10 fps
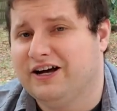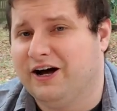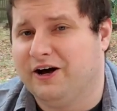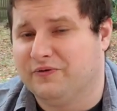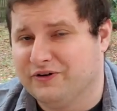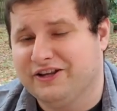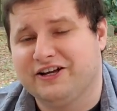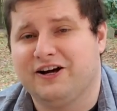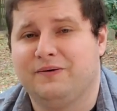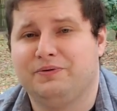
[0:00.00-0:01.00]
Uh, really
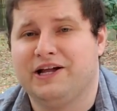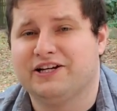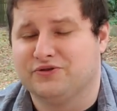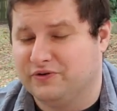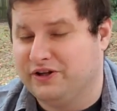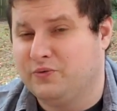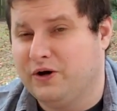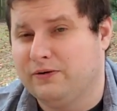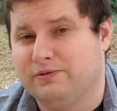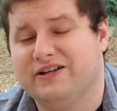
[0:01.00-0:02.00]
complex, really
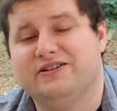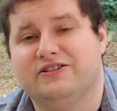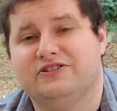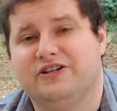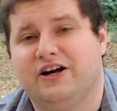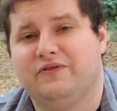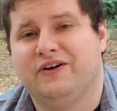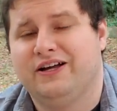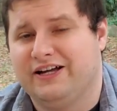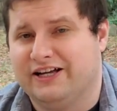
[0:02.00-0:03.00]
well blended stuff.
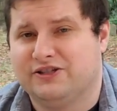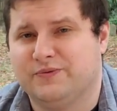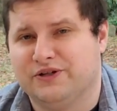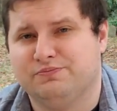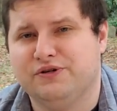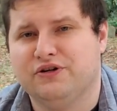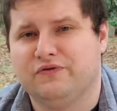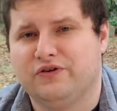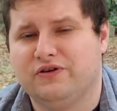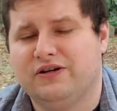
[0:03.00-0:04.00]
It smells
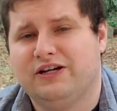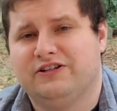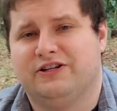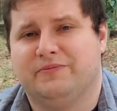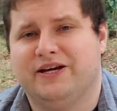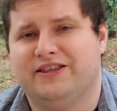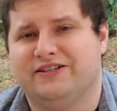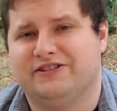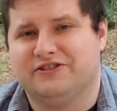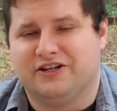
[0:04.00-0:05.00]
beautiful. To me,
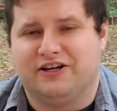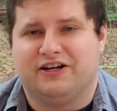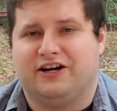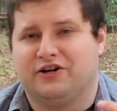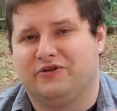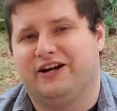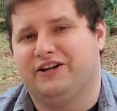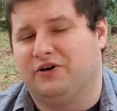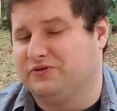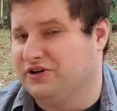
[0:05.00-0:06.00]
this is a, a great
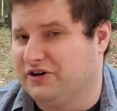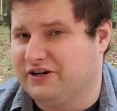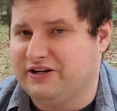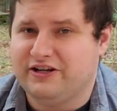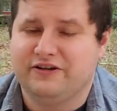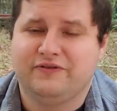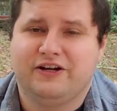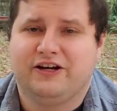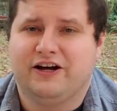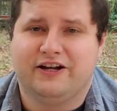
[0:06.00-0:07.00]
alternative
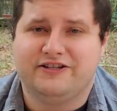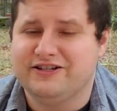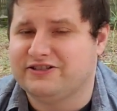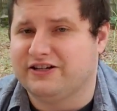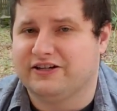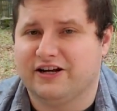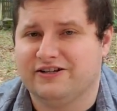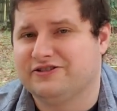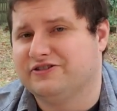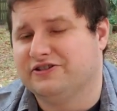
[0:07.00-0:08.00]
a distant
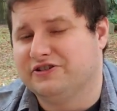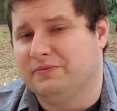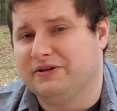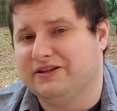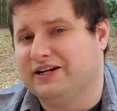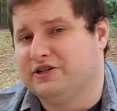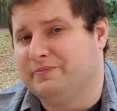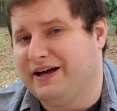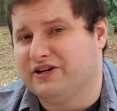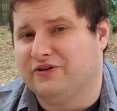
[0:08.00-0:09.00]
cousin to something like
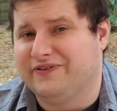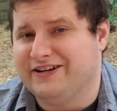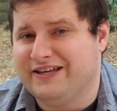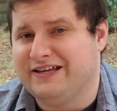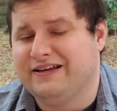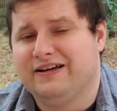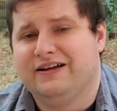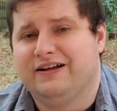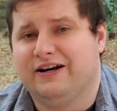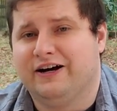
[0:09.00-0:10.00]
tobacco vanille.
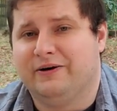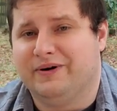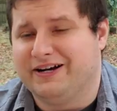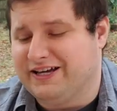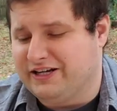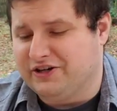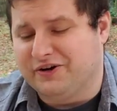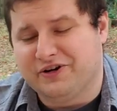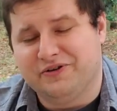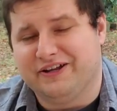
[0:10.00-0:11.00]
Um, again, y'all
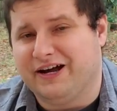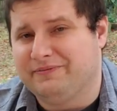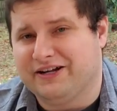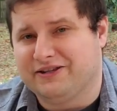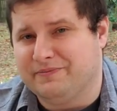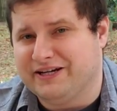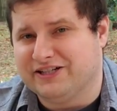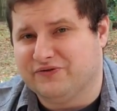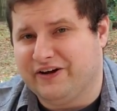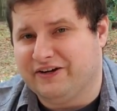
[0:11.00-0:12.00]
know that I'm not the
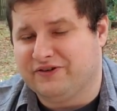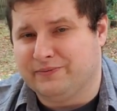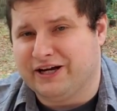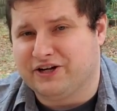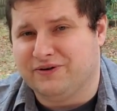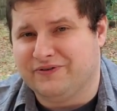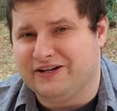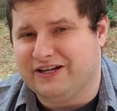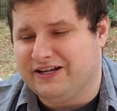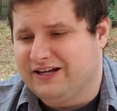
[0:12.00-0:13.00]
biggest fan of tobacco
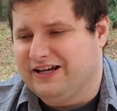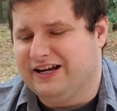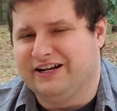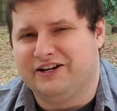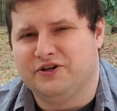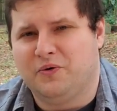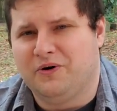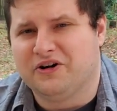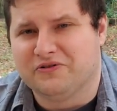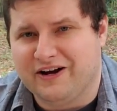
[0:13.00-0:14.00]
vanille, and I don't
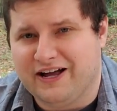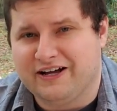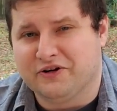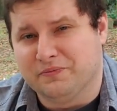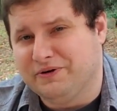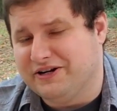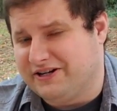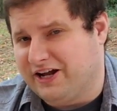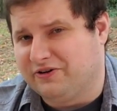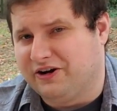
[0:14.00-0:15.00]
want to rag or put
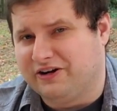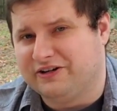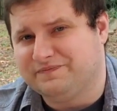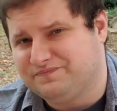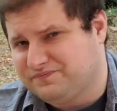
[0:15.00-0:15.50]
down on it.